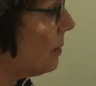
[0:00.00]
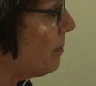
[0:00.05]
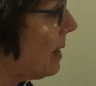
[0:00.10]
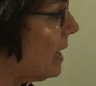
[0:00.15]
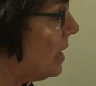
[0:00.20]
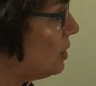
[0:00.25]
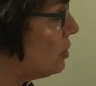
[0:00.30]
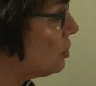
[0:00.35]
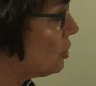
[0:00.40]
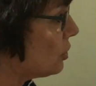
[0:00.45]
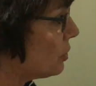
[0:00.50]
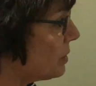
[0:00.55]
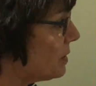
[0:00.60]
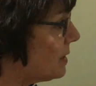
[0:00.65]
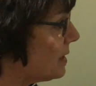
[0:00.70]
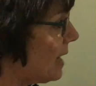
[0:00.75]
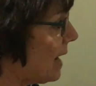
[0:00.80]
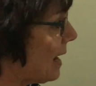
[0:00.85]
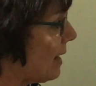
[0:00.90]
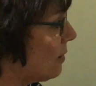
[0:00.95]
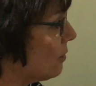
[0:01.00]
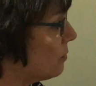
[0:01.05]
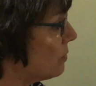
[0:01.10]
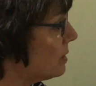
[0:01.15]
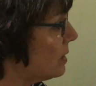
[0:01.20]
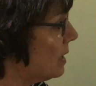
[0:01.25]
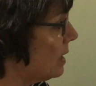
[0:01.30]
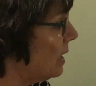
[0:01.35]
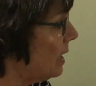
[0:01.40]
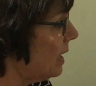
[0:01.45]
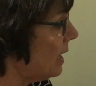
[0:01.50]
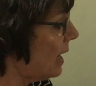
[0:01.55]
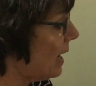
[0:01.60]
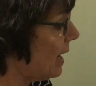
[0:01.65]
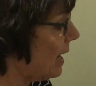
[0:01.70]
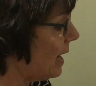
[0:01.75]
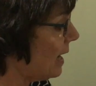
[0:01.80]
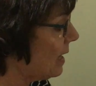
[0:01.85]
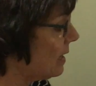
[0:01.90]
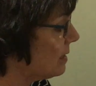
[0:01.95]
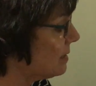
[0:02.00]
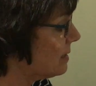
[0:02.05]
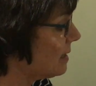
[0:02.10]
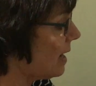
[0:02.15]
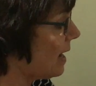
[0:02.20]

major sound has